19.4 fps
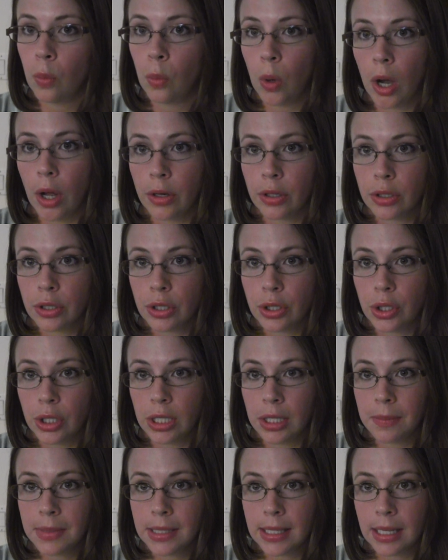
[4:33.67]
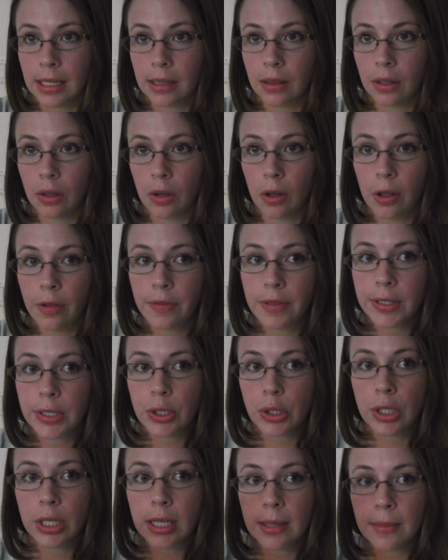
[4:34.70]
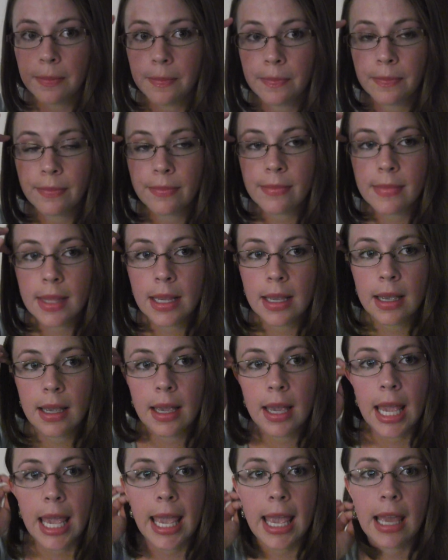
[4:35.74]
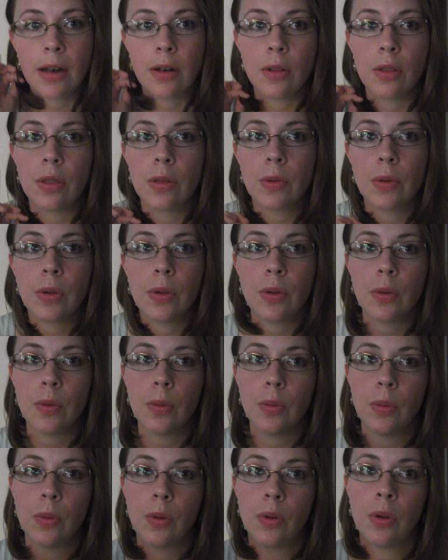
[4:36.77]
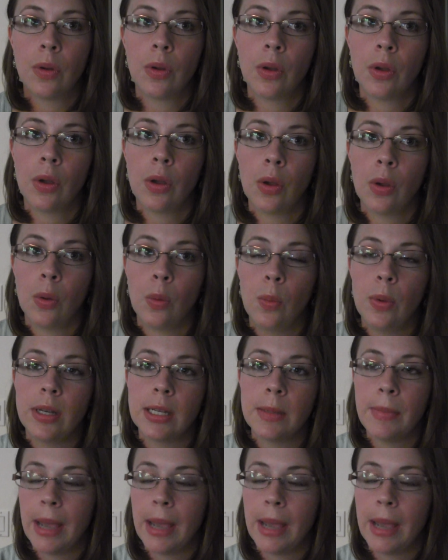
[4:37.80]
water streams like the Gulf Stream and through wind